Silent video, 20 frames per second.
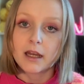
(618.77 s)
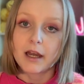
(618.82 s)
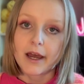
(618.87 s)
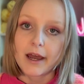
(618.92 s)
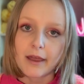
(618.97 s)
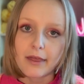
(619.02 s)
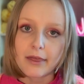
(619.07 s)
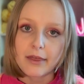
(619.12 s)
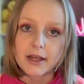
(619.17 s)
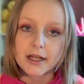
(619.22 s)

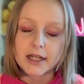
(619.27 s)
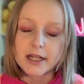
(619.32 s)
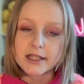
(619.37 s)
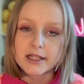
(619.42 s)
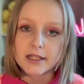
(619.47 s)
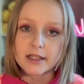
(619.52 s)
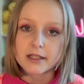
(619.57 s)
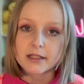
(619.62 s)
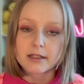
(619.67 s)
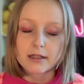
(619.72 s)
I think
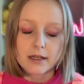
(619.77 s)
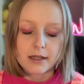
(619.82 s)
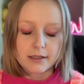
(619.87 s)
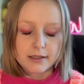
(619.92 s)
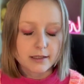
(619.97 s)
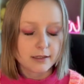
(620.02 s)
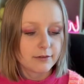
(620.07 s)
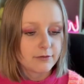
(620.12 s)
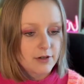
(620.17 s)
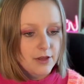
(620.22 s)
it's
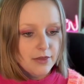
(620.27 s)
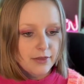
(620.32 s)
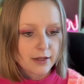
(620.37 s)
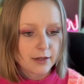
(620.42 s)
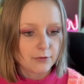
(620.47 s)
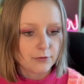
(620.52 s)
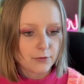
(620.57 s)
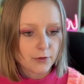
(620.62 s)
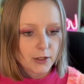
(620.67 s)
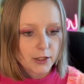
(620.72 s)
everything
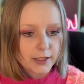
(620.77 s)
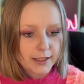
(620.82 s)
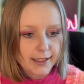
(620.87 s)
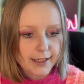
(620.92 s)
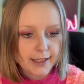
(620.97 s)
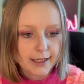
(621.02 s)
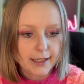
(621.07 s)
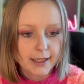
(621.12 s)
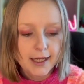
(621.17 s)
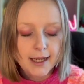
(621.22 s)
for
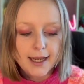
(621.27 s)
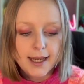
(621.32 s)
the